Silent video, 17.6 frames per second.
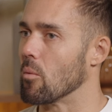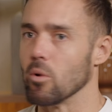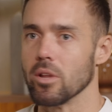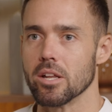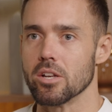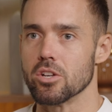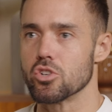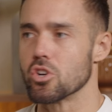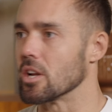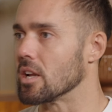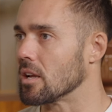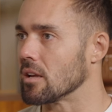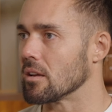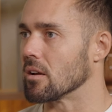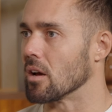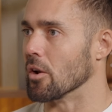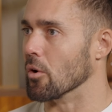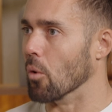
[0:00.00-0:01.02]
We didn't
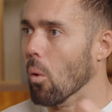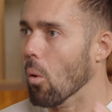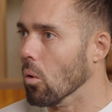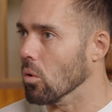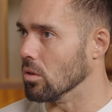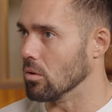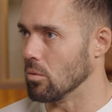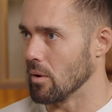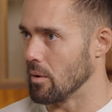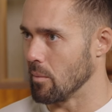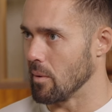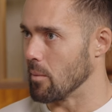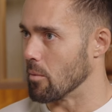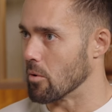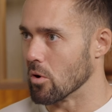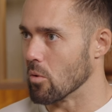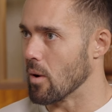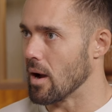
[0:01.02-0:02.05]
drink at all when we
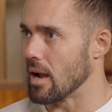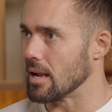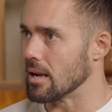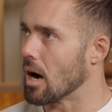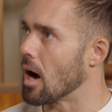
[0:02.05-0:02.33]
were away.